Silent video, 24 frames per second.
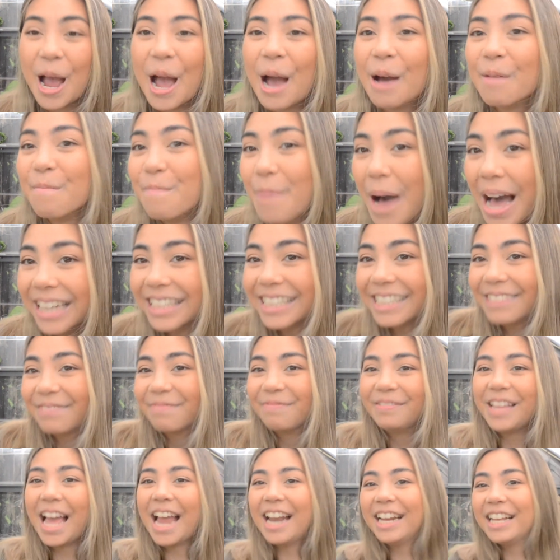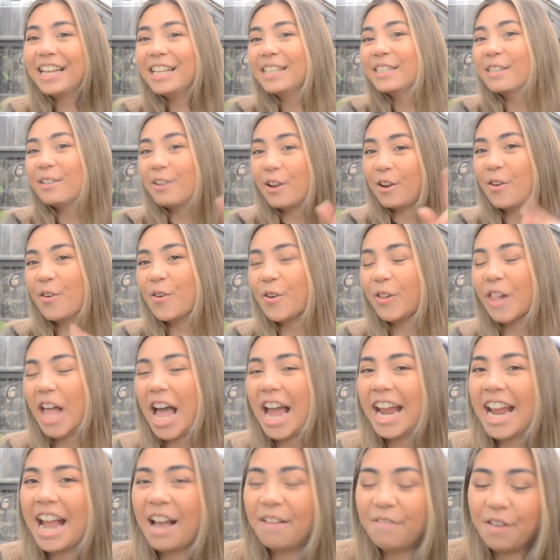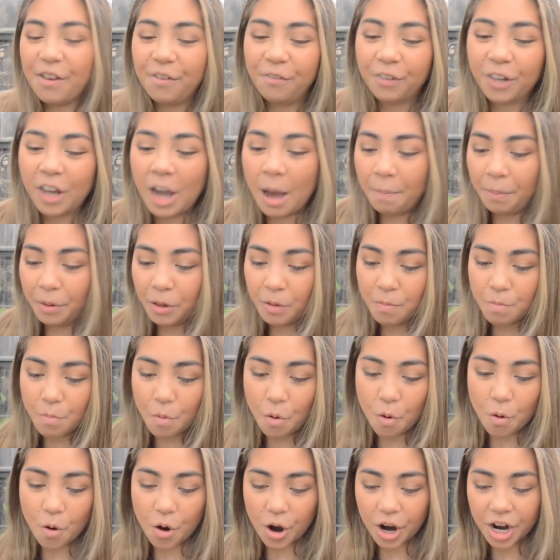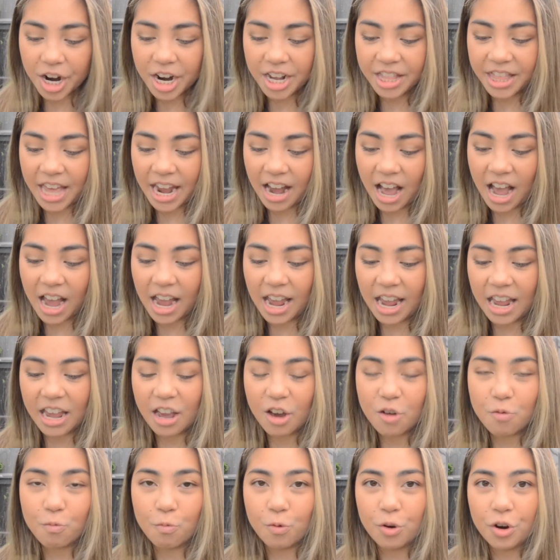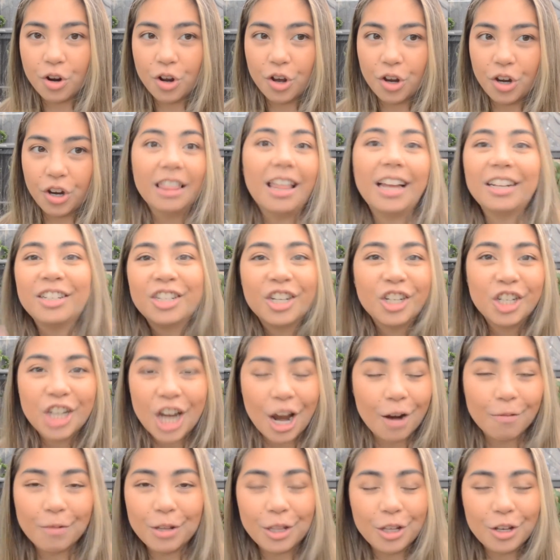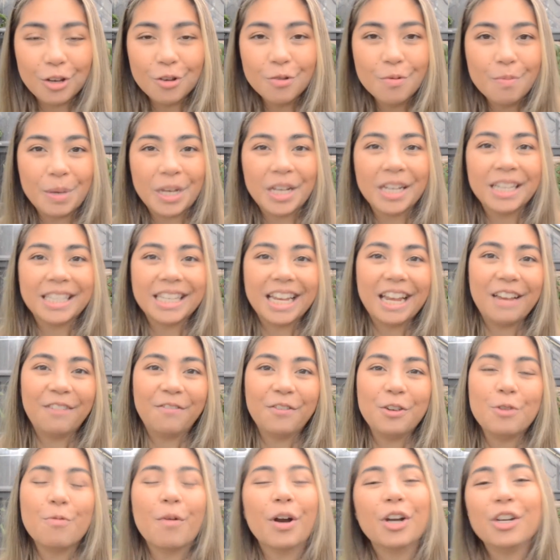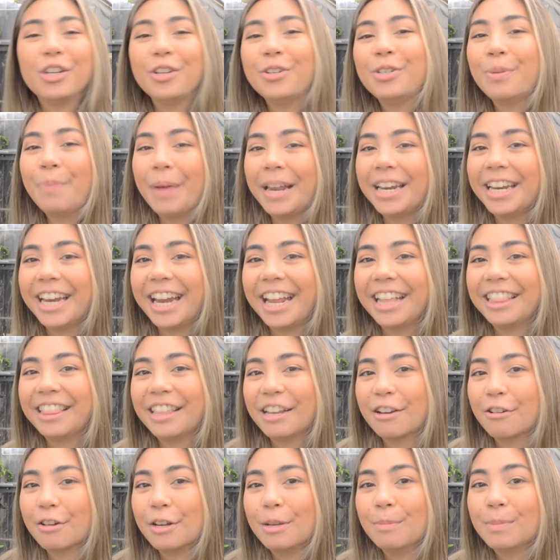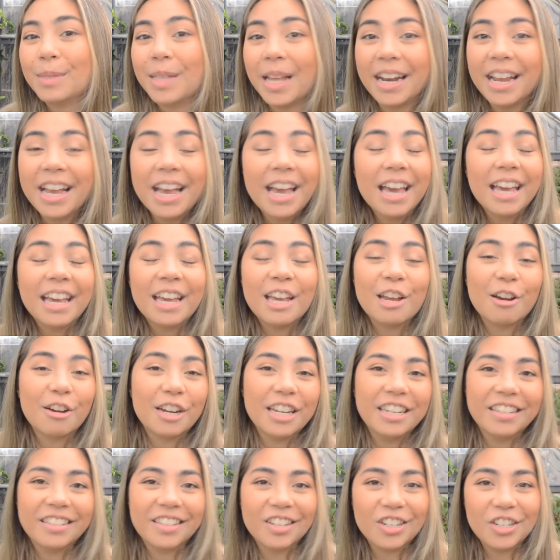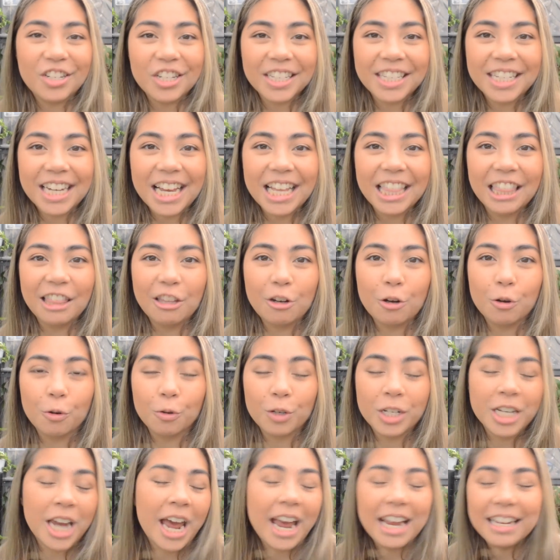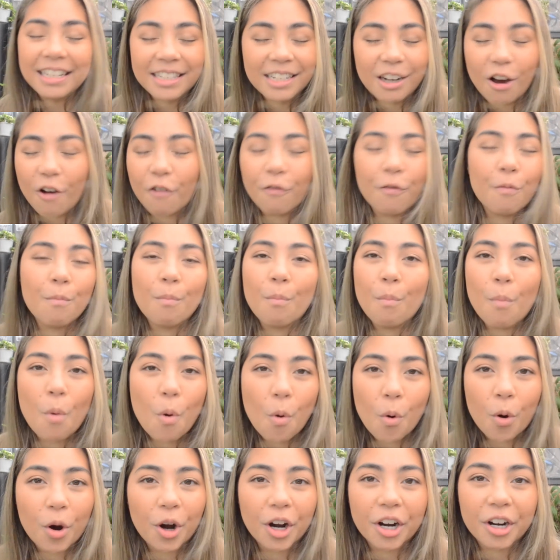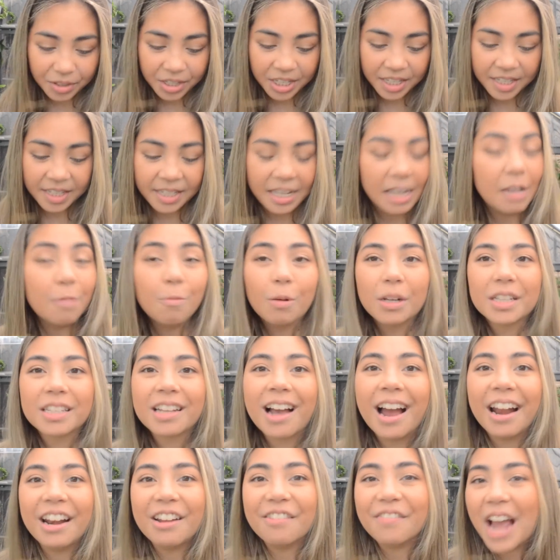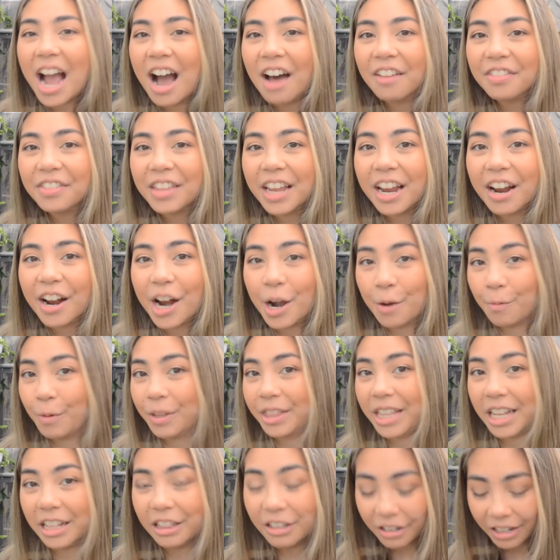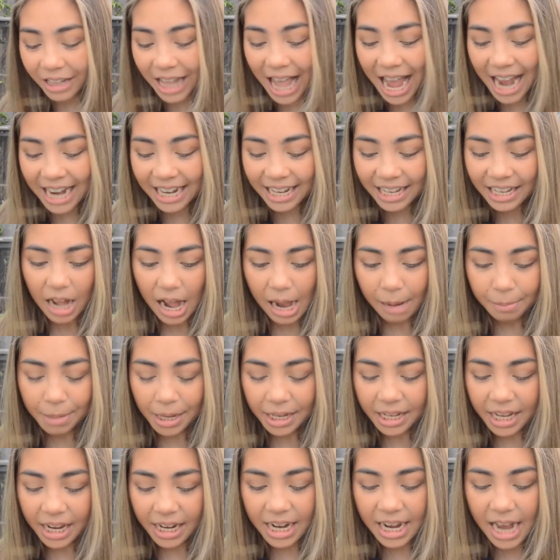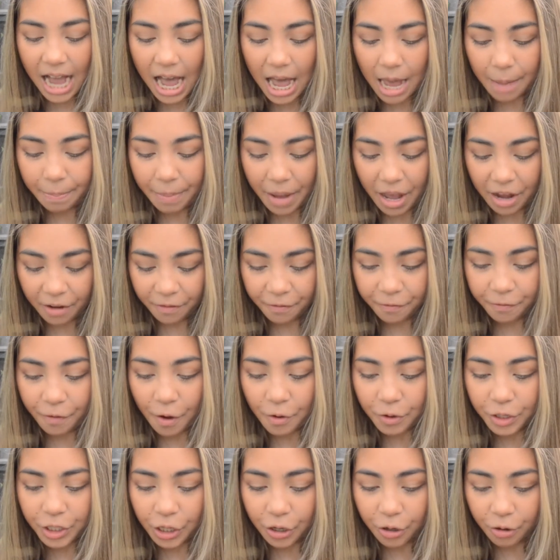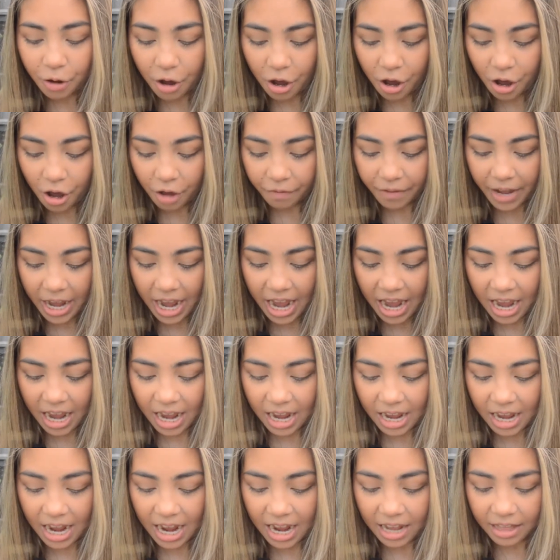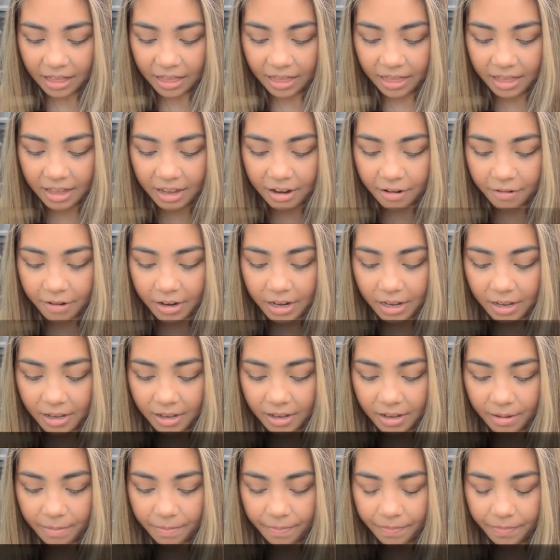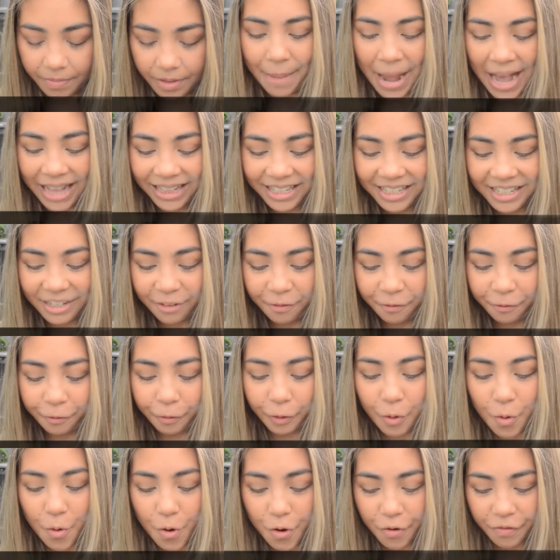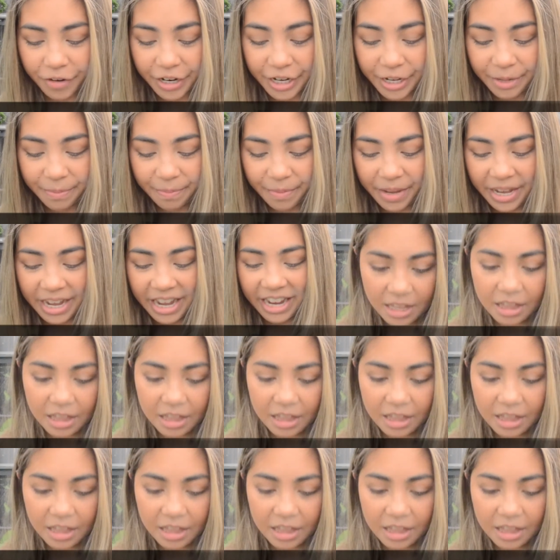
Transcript: But that is not all. I have a couple more that I would like to share with you, because if you are new to pendant anthuriums, then here is just a little taste of more to see what's kind of out there and what they look like. I'm getting up a photo of a Anthurium pallidiflorum.